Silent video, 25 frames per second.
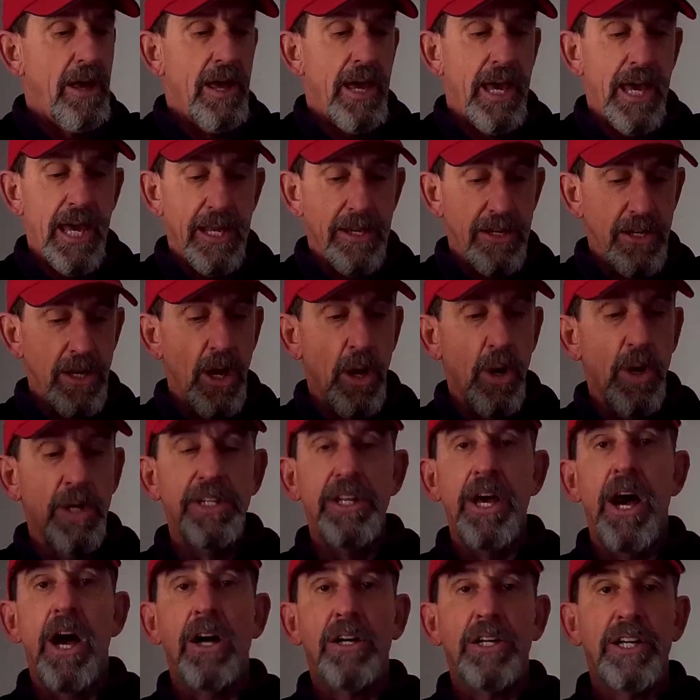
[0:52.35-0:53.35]
And no, a
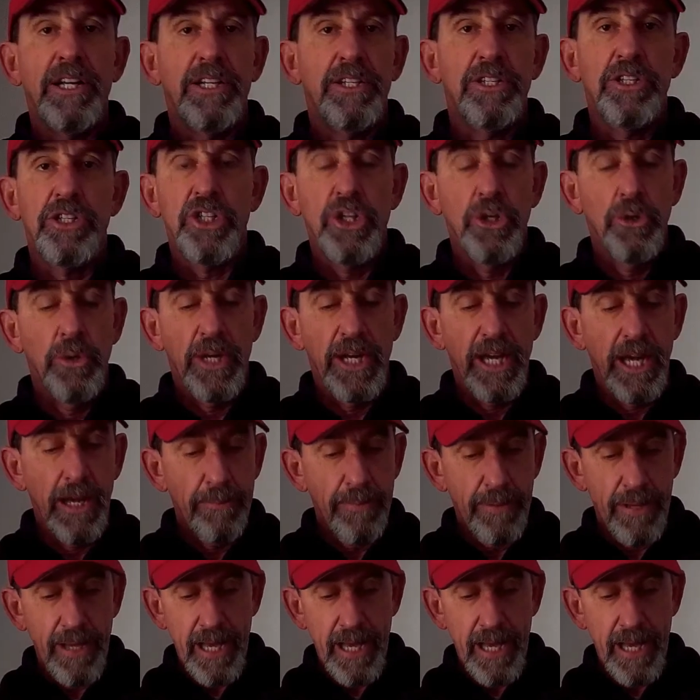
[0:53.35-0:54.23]
dog didn't chew it up.